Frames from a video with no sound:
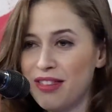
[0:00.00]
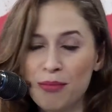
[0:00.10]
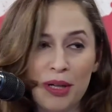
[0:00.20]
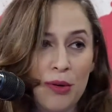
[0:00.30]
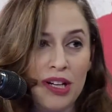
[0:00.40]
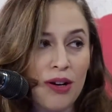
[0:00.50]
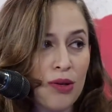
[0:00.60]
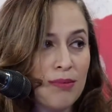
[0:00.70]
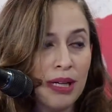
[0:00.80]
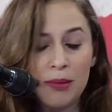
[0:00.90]
the big one I
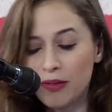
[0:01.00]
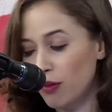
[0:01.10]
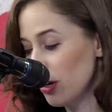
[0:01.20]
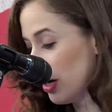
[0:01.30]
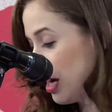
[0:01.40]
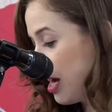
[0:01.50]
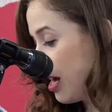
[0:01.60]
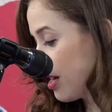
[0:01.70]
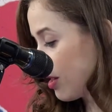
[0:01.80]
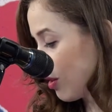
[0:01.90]
was playing before.
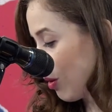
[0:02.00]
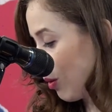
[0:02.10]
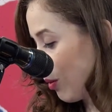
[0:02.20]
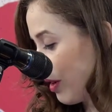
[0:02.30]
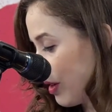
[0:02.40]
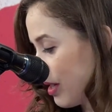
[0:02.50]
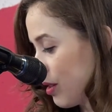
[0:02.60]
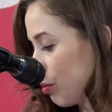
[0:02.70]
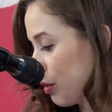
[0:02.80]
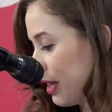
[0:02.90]
So there's
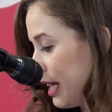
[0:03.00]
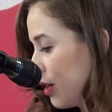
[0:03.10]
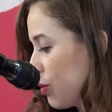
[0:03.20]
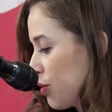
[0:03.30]
sopranino,